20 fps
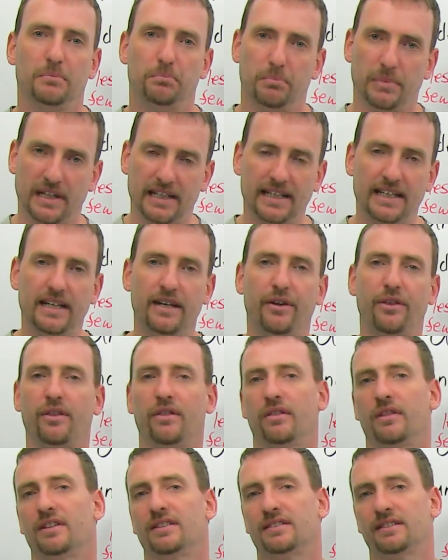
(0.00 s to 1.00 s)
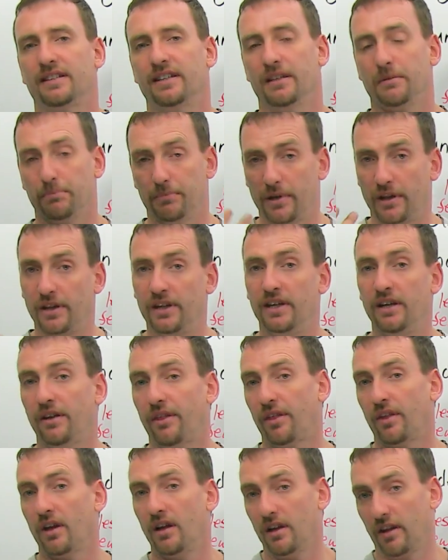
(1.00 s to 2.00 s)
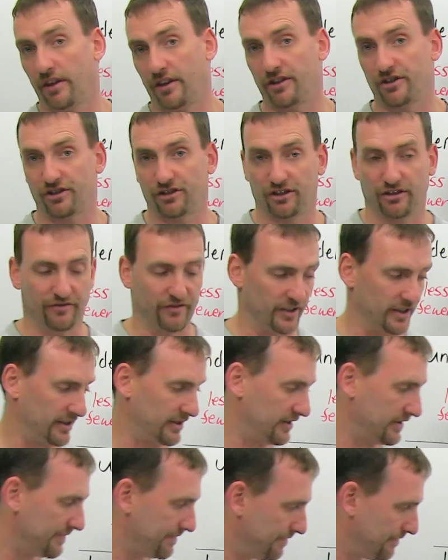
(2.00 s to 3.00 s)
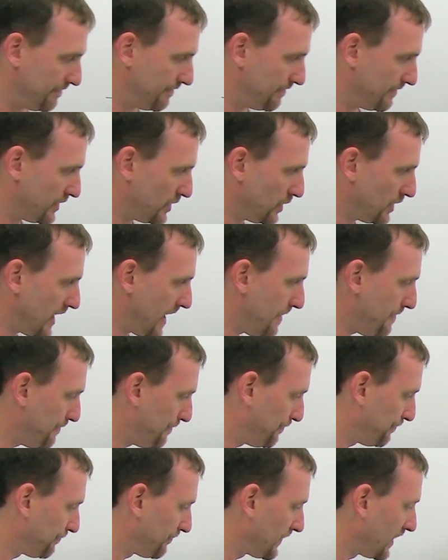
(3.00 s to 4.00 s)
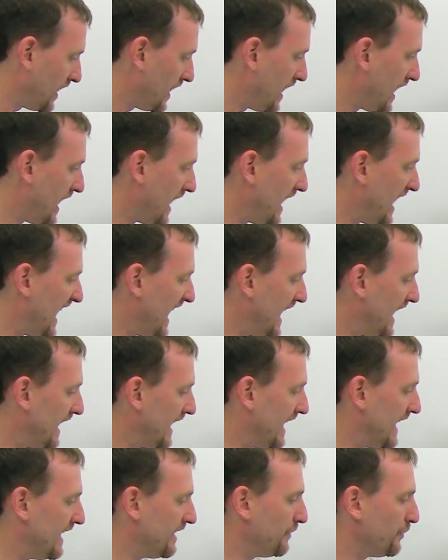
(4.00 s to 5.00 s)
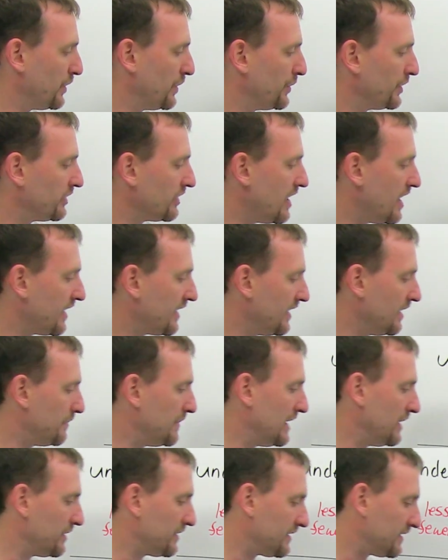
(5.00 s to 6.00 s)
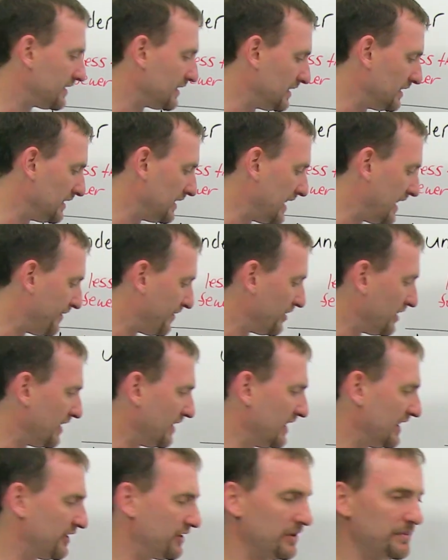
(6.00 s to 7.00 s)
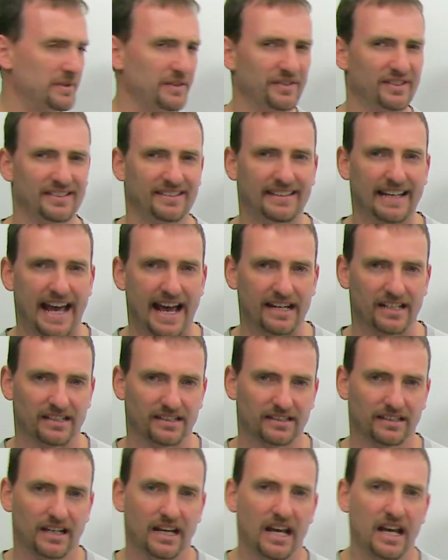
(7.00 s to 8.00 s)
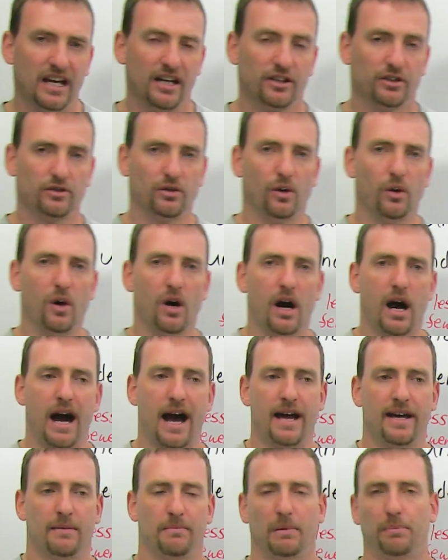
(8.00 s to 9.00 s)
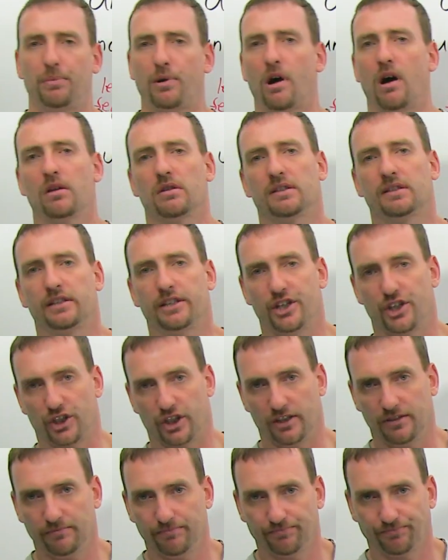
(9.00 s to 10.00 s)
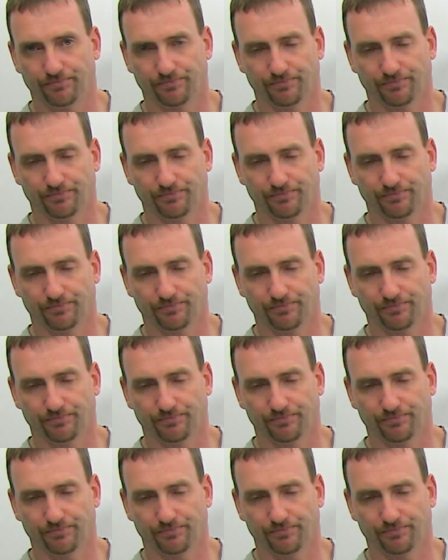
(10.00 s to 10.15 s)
beneath the skin, beneath the surface, okay? And when we're talking about level in terms of status, so I am a politician